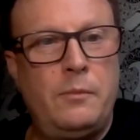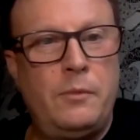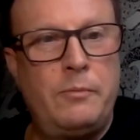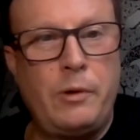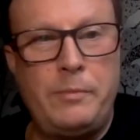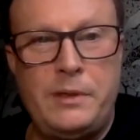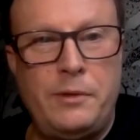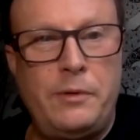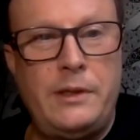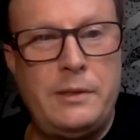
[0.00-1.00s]
would probably
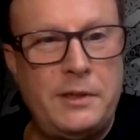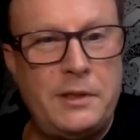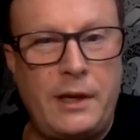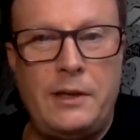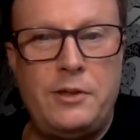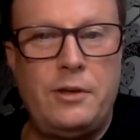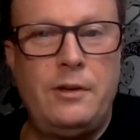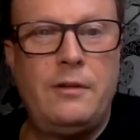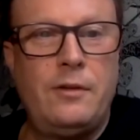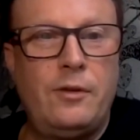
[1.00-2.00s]
still need some
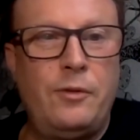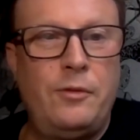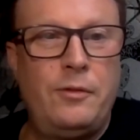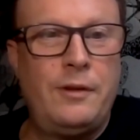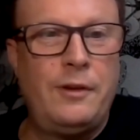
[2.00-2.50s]
education on